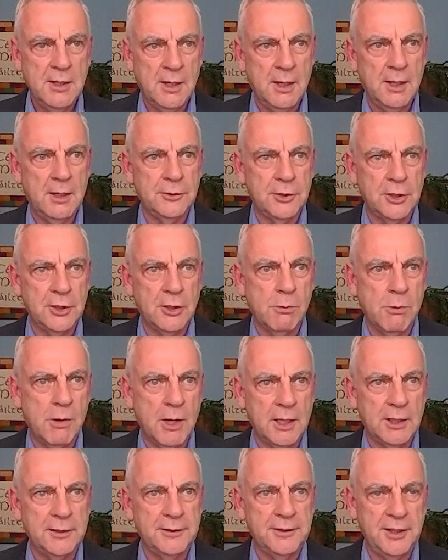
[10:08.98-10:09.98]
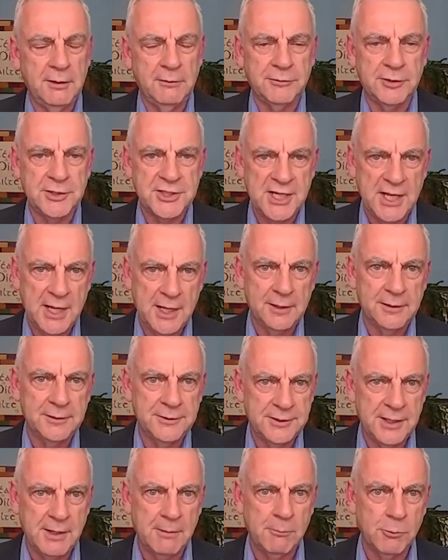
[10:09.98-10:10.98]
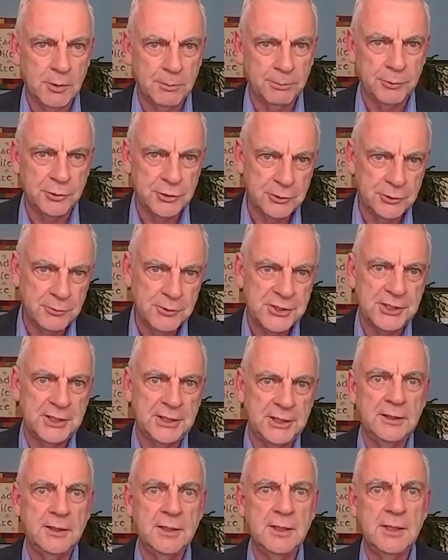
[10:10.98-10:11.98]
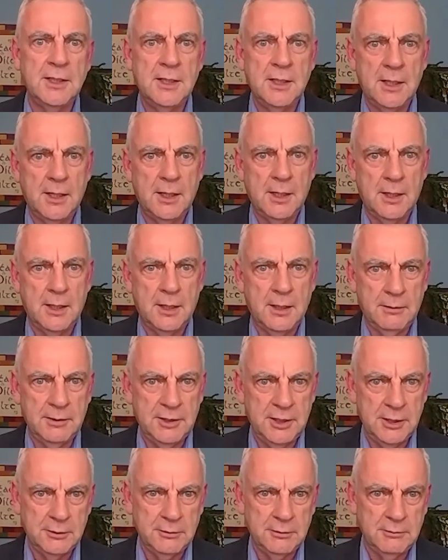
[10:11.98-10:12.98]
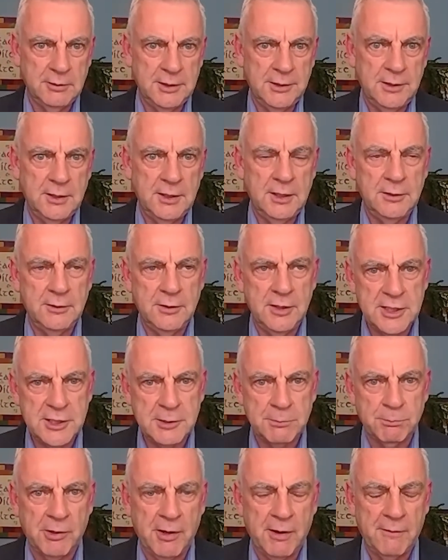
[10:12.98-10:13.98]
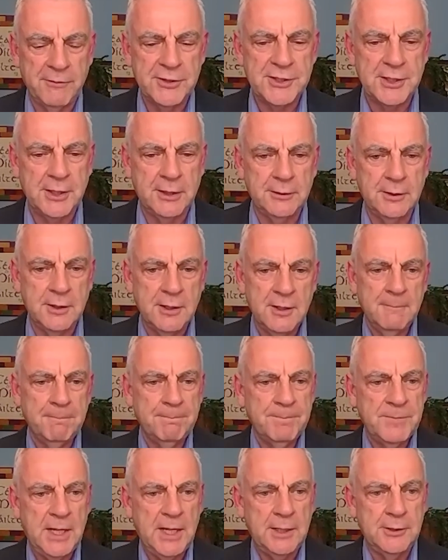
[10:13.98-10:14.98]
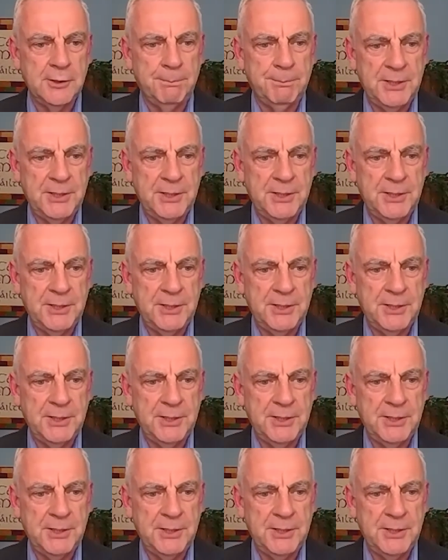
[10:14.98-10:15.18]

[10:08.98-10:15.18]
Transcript: uh, the quality of the talent that we're producing uh, here in in this province, and and the